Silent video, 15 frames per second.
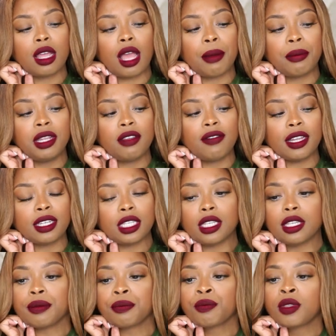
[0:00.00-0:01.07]
I believe I
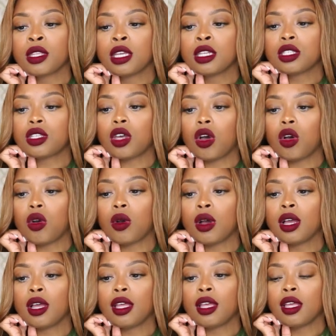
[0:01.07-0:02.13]
did.
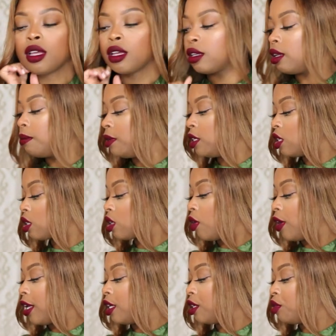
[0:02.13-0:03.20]
So let me just go
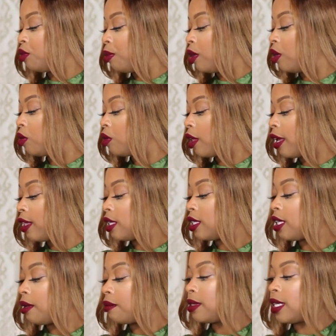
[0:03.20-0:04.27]
ahead and do both at the
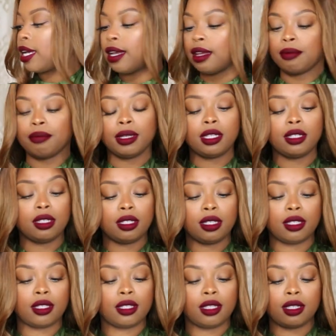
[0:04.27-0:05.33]
same time
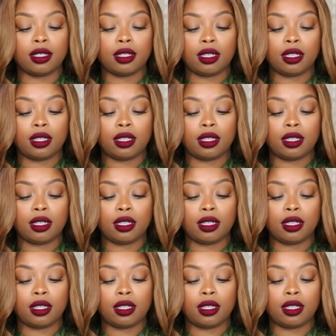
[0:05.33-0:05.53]
because